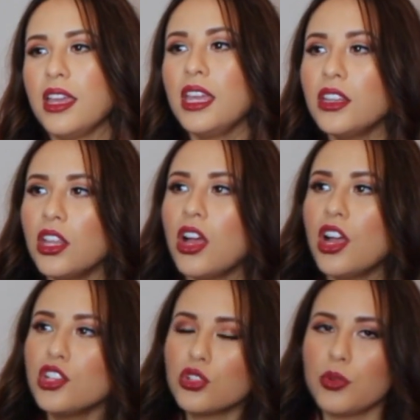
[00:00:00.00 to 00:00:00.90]

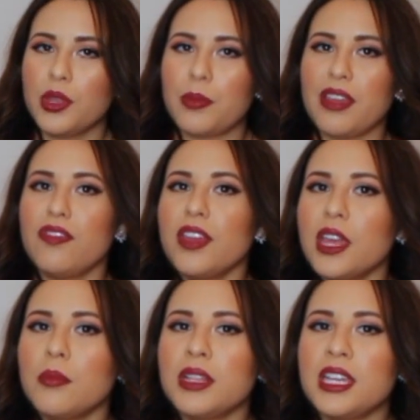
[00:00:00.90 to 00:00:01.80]
in-laws or with my
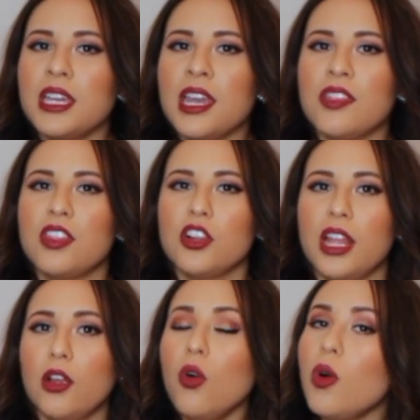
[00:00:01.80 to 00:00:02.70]
family and they're
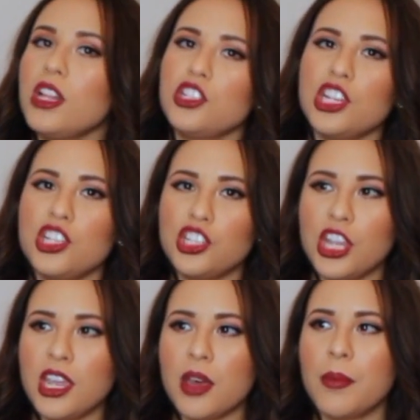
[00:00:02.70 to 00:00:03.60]
oh, I'll change
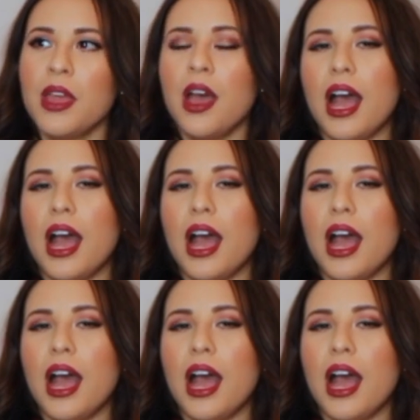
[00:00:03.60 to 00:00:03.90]
Jacob,